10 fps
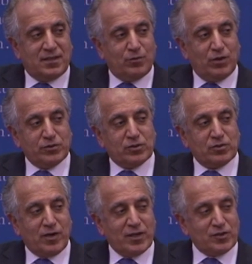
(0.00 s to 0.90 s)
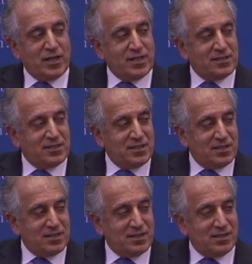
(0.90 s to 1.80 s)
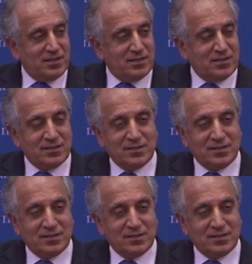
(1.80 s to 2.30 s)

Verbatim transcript: I want to congratulate the